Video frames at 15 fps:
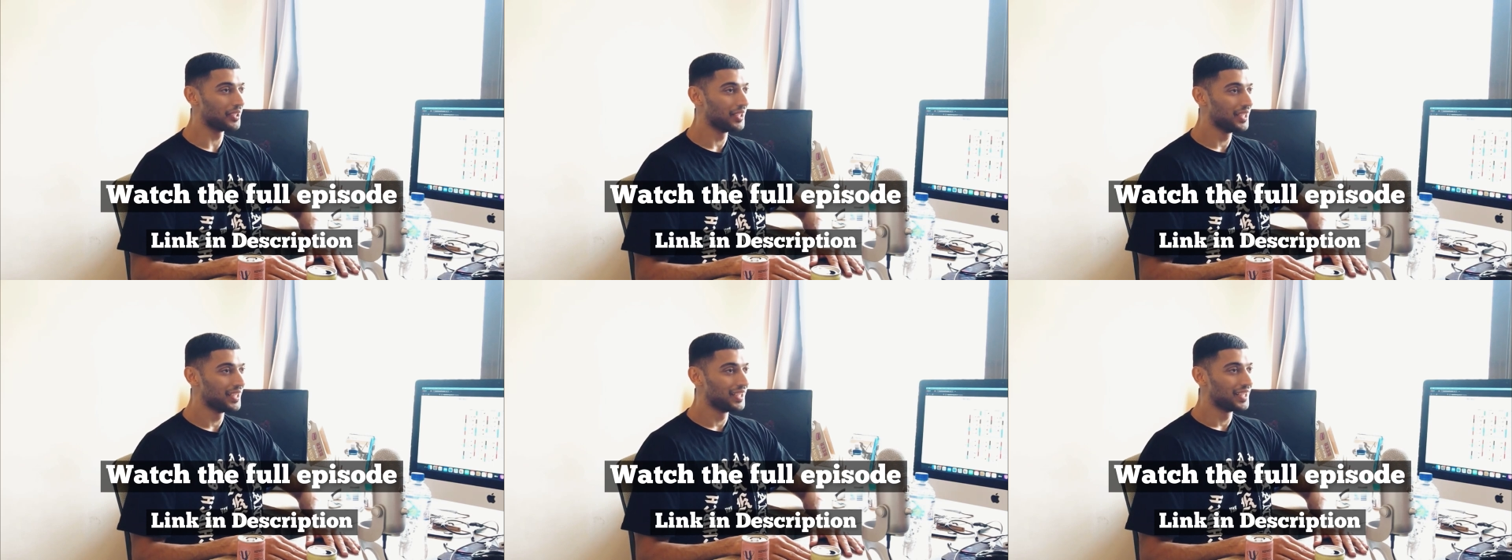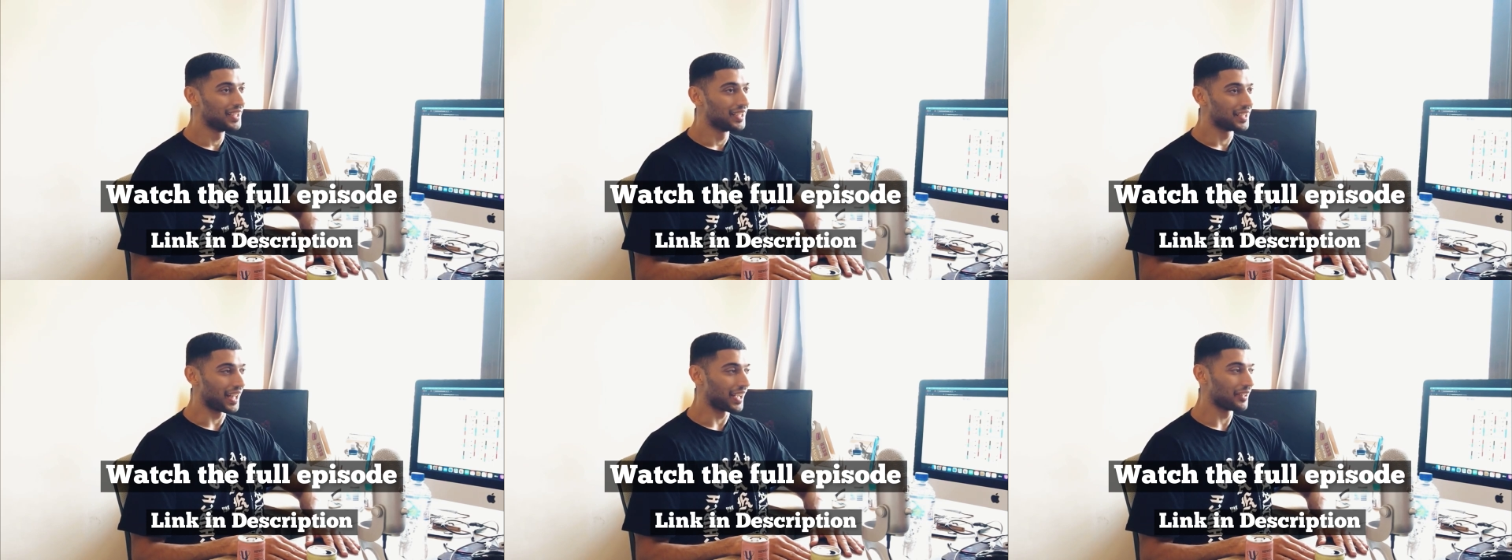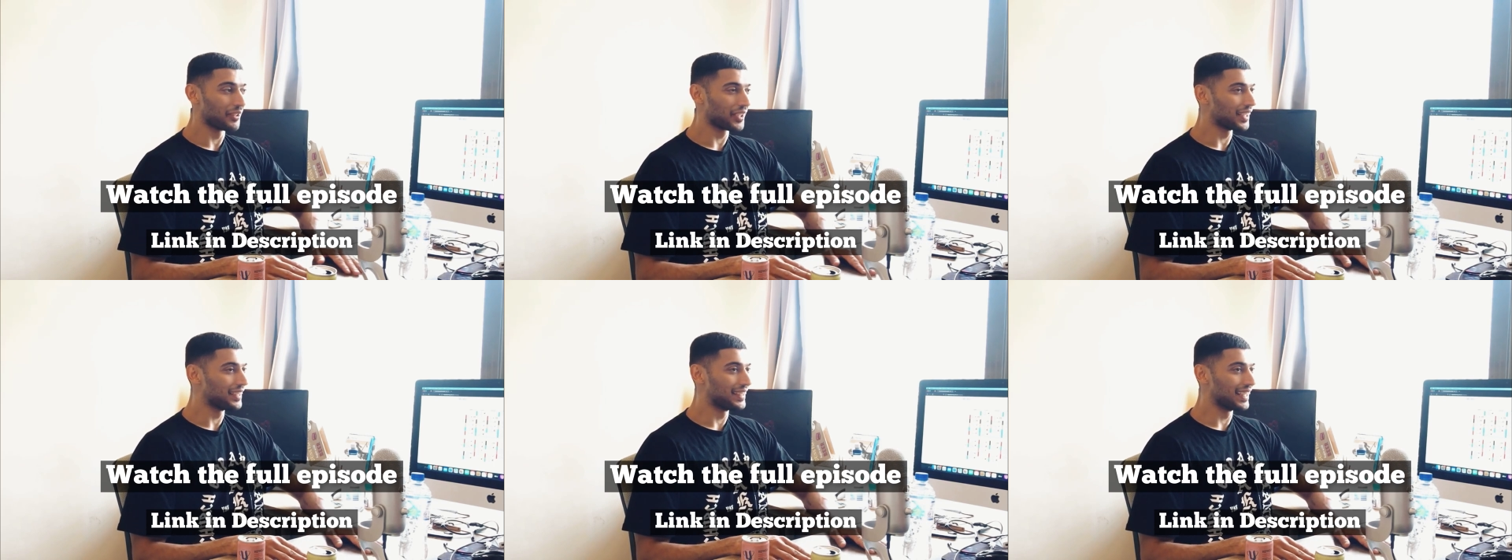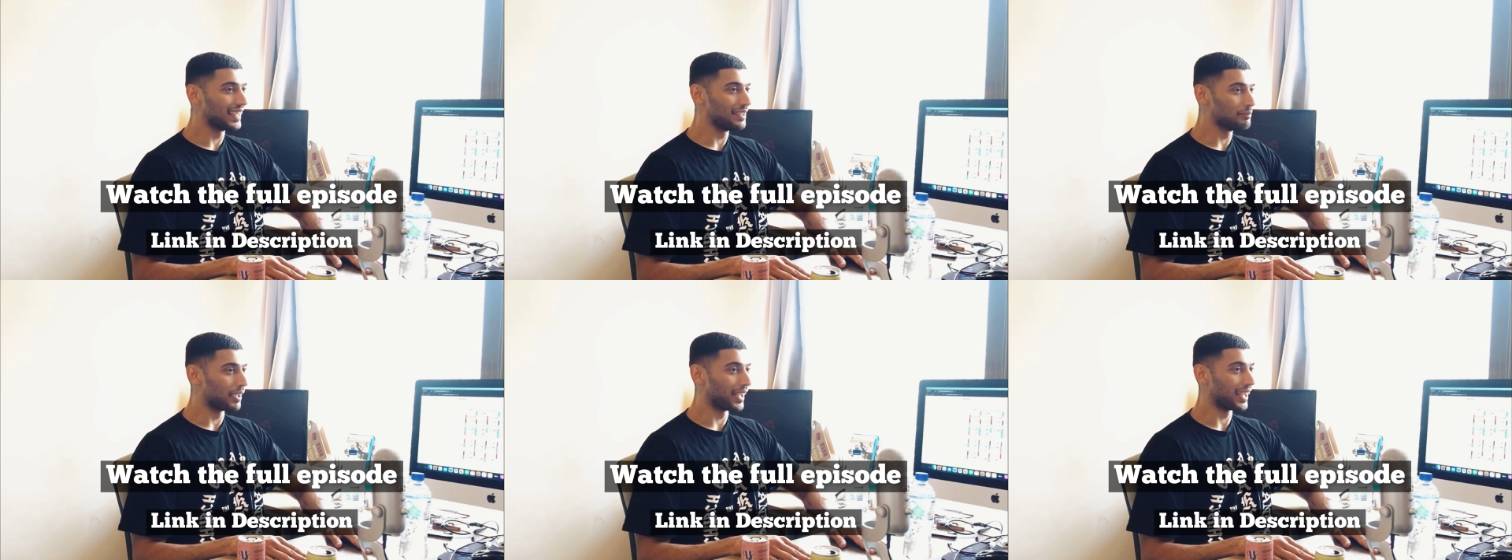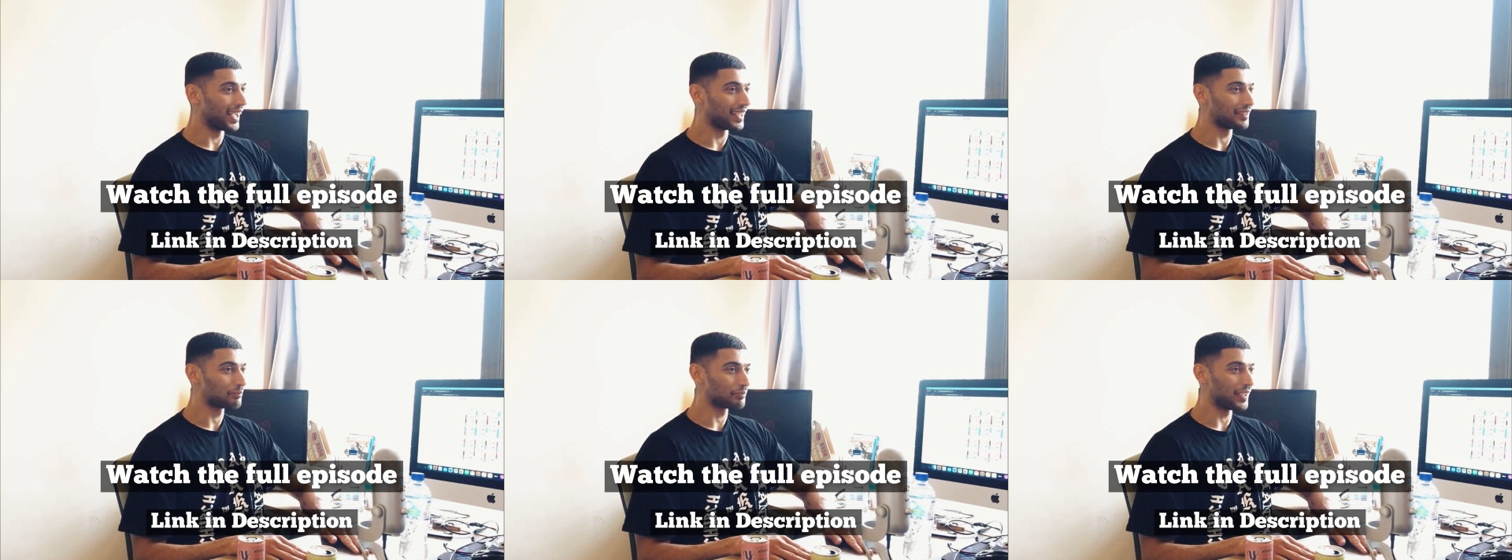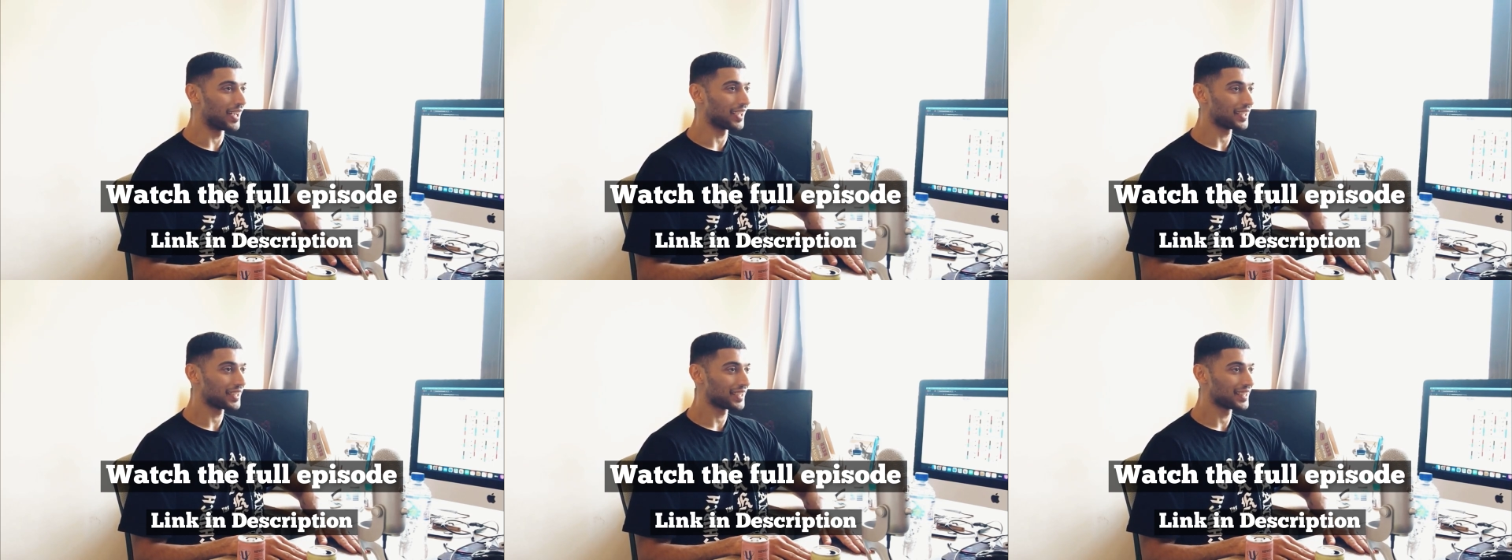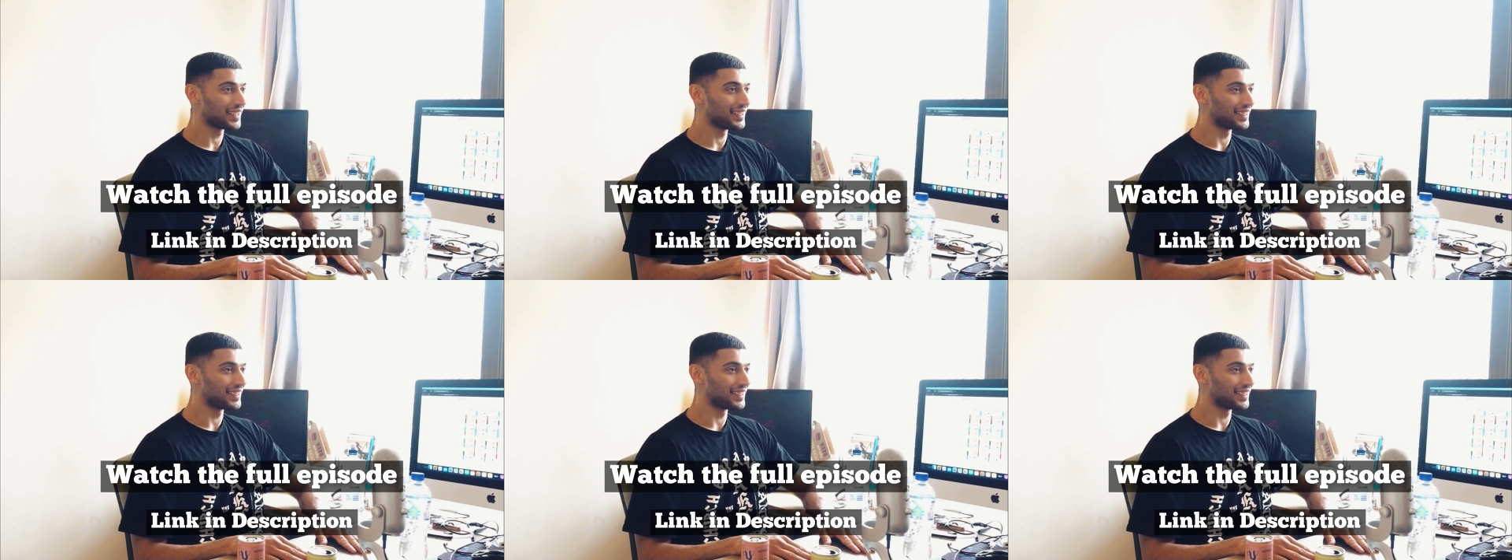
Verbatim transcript: Man, yeah, Like, look at Diddy, man. Like, fuck.